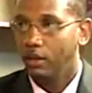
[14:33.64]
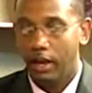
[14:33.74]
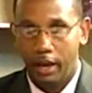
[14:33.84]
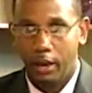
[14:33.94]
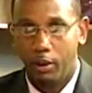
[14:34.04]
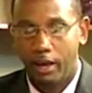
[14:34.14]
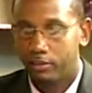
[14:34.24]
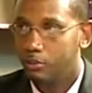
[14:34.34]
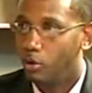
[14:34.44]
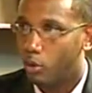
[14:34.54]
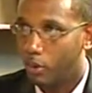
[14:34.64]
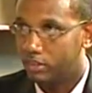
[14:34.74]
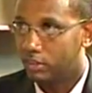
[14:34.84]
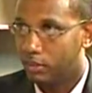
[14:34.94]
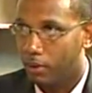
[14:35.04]
I have some more
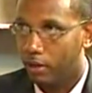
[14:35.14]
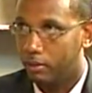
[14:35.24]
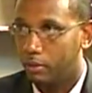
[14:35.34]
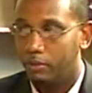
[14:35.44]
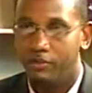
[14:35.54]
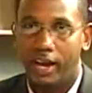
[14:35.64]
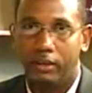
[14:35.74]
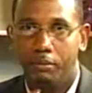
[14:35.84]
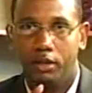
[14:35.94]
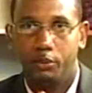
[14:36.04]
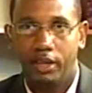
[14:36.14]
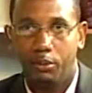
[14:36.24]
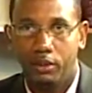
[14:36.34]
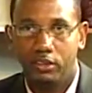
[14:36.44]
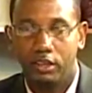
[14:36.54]
questions about VAT, but
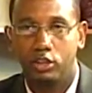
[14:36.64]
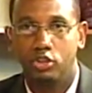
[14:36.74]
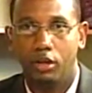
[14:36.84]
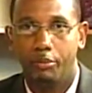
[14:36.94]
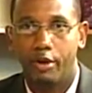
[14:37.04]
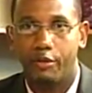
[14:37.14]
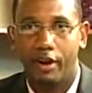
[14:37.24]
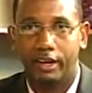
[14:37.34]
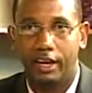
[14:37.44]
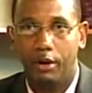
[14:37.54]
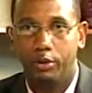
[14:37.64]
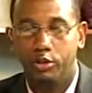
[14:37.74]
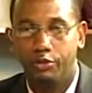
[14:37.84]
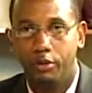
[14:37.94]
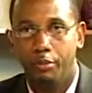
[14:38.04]
we'll take a short break right now. We'll
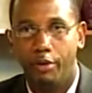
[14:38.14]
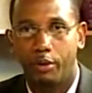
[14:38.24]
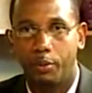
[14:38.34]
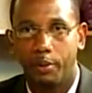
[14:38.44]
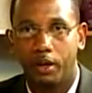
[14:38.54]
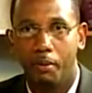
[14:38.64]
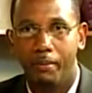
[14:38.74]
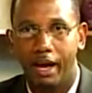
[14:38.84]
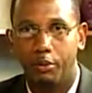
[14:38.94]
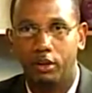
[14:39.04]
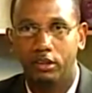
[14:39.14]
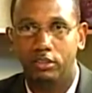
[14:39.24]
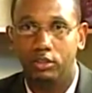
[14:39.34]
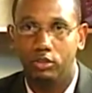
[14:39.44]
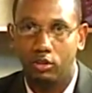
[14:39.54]
do for a break. When we come back, we'll
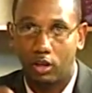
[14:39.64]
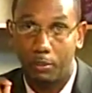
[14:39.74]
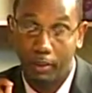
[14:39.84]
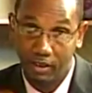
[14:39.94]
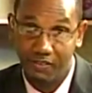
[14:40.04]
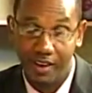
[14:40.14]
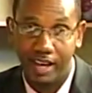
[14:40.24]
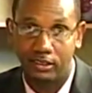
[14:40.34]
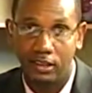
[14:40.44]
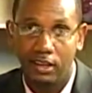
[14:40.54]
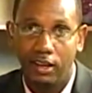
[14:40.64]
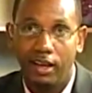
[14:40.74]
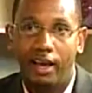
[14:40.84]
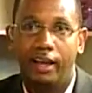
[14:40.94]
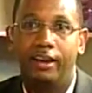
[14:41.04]
continue to talk about VAT
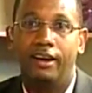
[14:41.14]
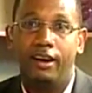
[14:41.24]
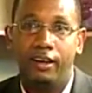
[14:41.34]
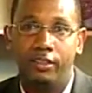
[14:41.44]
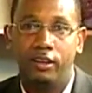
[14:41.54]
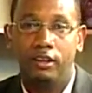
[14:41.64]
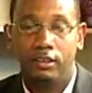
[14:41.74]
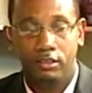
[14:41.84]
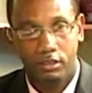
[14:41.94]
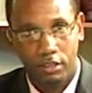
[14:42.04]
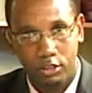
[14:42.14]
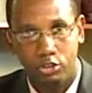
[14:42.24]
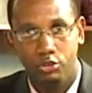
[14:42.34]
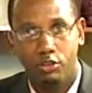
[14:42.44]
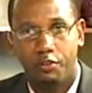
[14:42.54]
and other
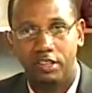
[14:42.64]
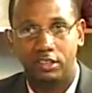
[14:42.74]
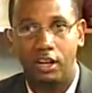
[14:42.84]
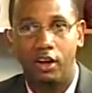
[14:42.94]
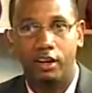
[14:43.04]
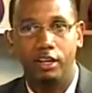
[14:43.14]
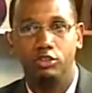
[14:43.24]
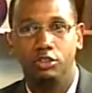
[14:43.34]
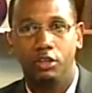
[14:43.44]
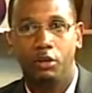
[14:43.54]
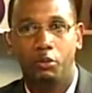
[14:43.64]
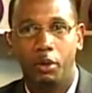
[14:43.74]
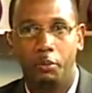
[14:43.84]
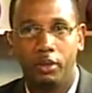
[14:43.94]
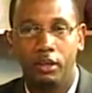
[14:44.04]
issues facing our country
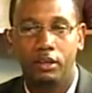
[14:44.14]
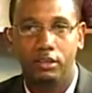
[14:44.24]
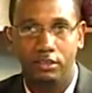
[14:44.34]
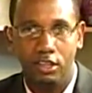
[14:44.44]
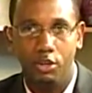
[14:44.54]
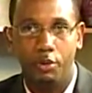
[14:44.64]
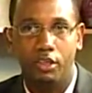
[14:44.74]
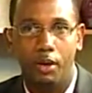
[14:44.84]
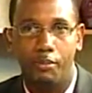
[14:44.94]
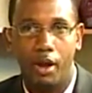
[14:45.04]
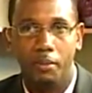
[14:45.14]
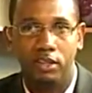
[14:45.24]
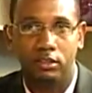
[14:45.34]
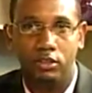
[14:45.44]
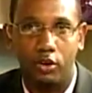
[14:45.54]
when we continue with our Prime
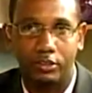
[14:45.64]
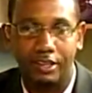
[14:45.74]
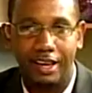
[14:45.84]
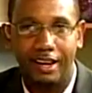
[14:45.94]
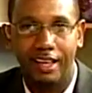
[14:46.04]
Minister, Dr. Kenny